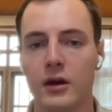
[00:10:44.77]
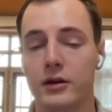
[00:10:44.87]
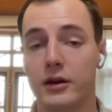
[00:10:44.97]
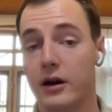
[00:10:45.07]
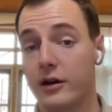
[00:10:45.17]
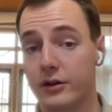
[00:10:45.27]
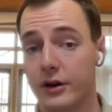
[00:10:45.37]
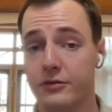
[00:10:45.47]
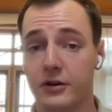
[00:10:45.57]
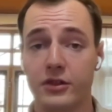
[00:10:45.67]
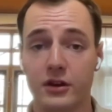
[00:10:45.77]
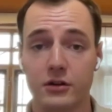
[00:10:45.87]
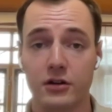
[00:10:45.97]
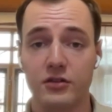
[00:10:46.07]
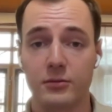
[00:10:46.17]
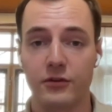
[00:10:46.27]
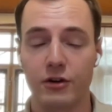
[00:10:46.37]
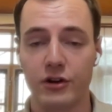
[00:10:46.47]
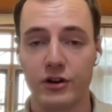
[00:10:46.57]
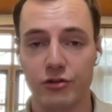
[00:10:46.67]
Yeah, I find that concept
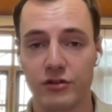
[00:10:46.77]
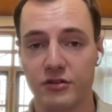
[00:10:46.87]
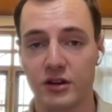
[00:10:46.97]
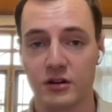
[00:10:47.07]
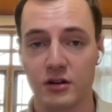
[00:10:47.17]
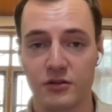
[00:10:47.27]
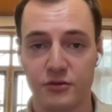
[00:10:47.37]
very interesting.